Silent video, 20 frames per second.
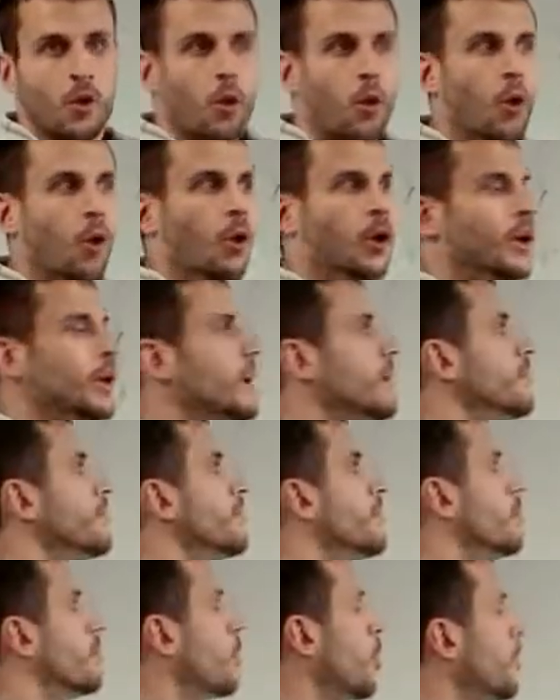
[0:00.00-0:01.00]
Or
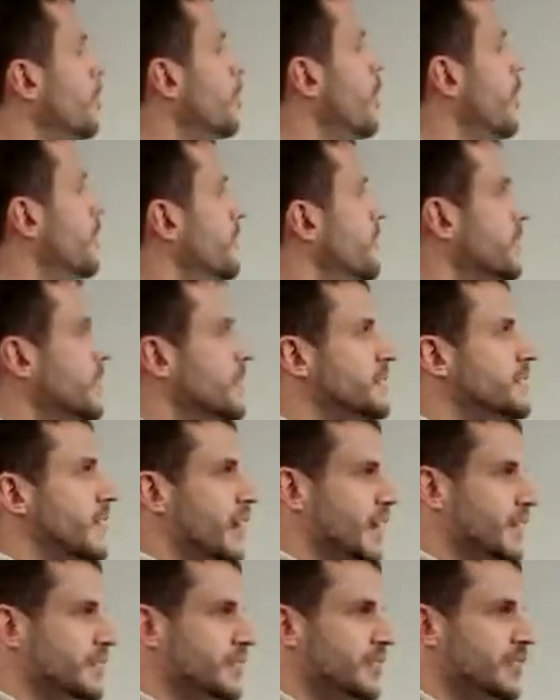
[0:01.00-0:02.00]
if the robot that is
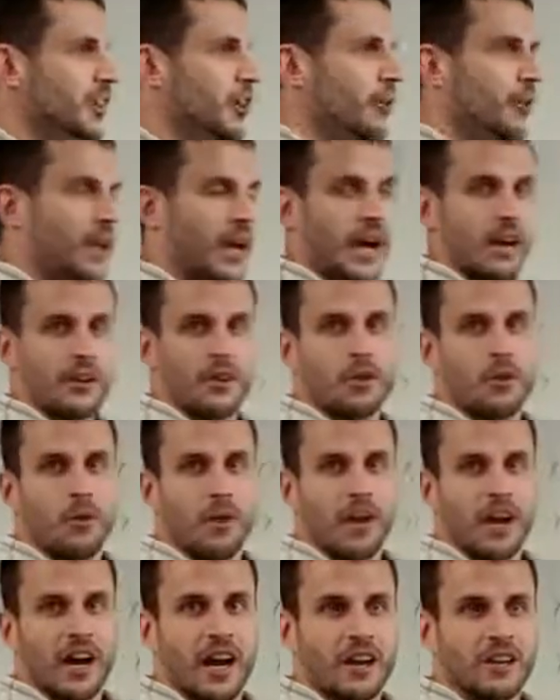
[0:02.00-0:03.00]
actually going out in the
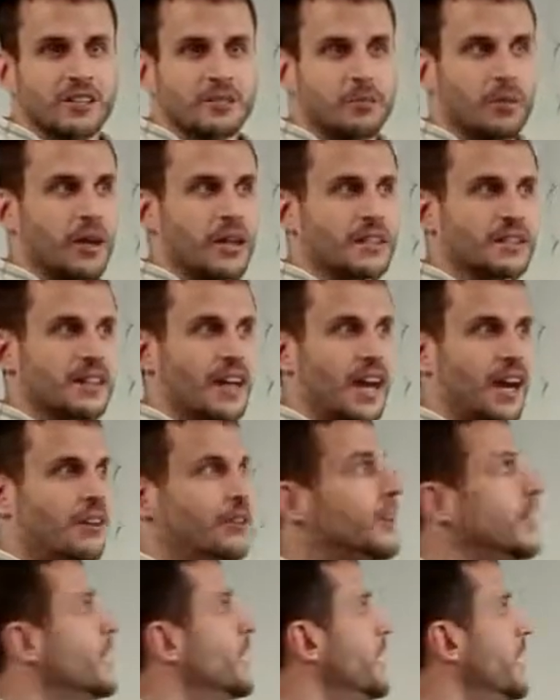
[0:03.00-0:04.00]
warehouse breaks
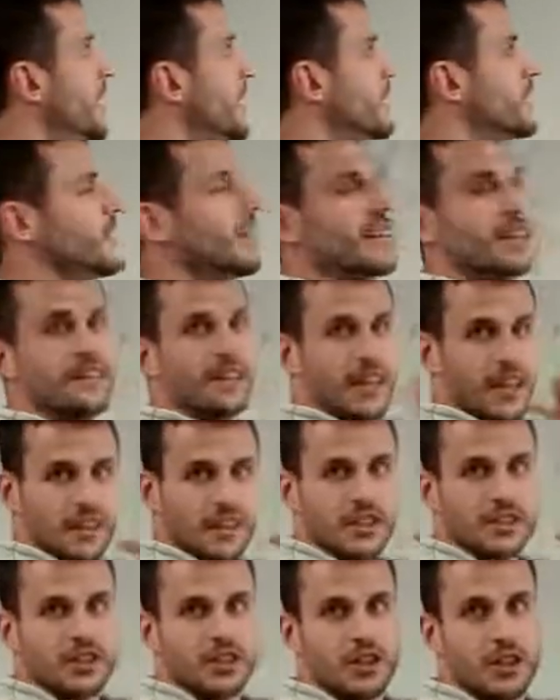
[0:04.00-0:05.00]
down, it can let a
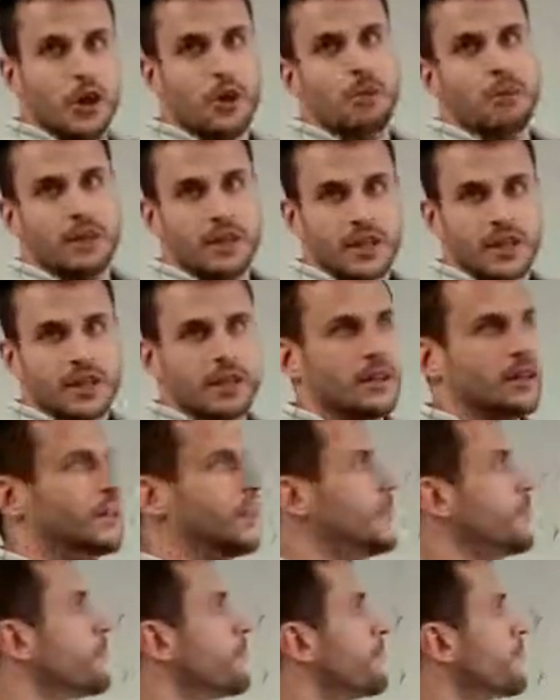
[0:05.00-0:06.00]
technician know
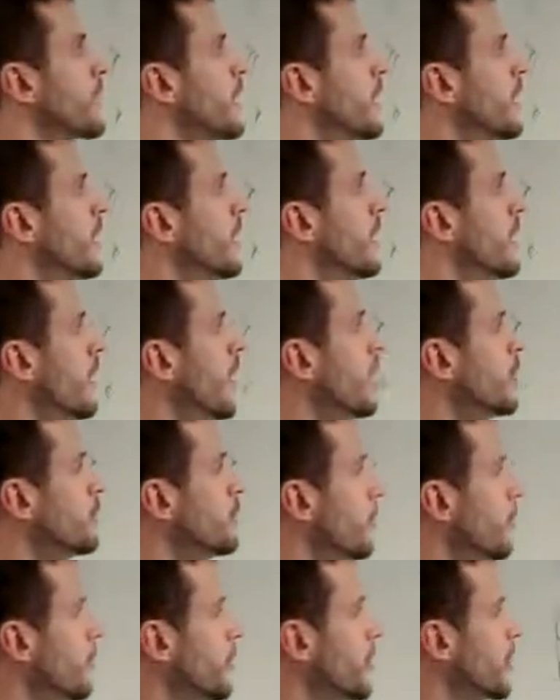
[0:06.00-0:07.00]
immediately. Uh,
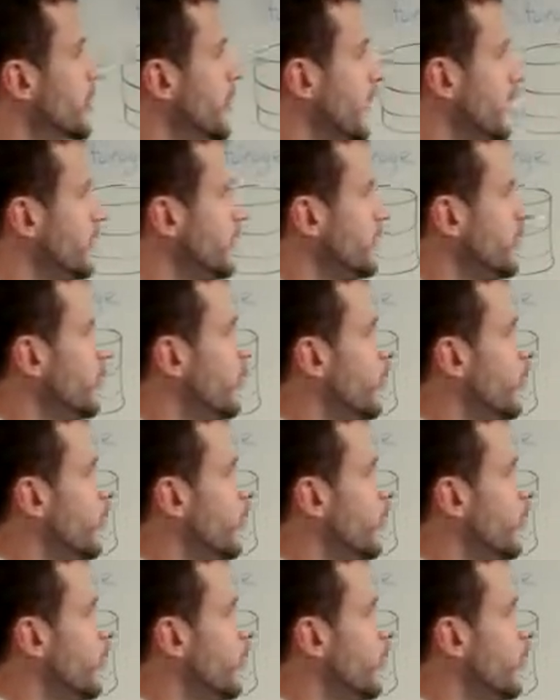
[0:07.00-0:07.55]
you might want to connect